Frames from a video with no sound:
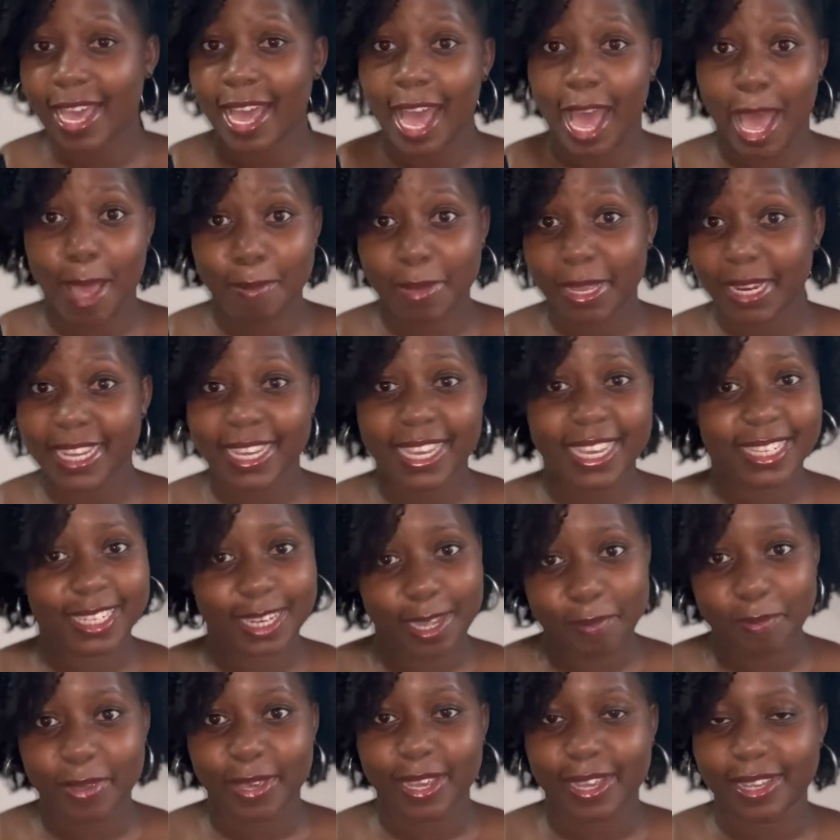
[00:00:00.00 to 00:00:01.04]
I'm gonna link it
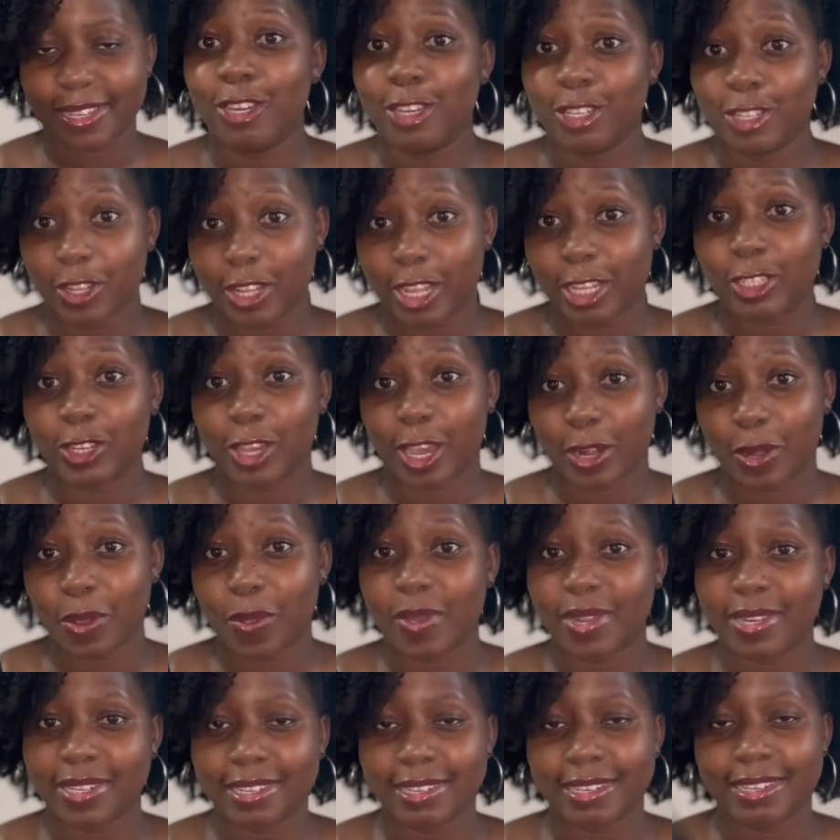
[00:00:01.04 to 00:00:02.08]
up here so that you can go
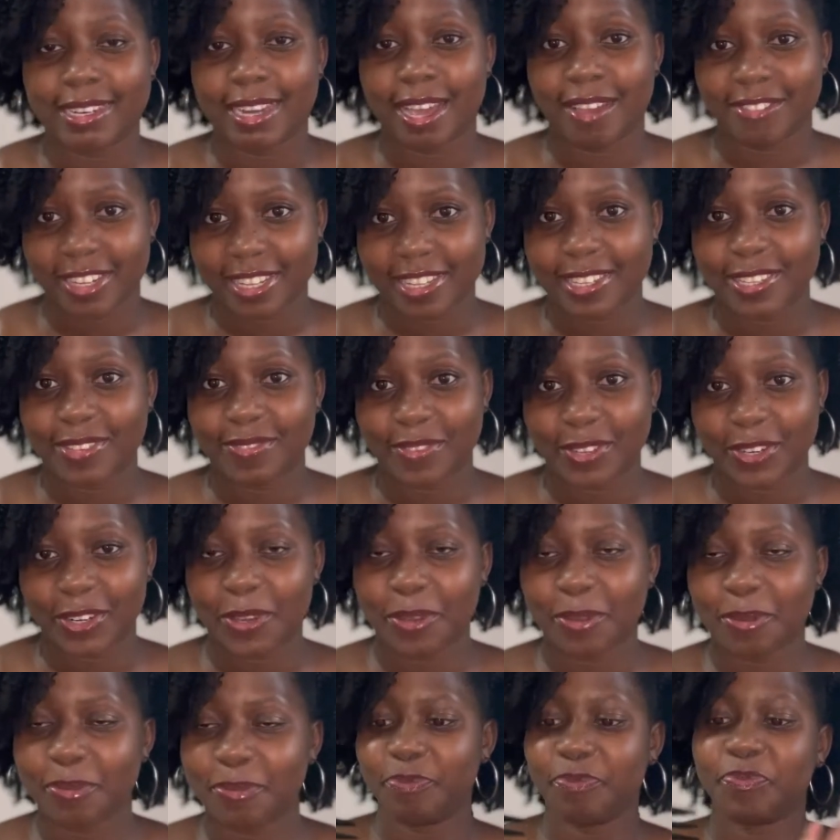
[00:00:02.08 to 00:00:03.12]
and see it after this video.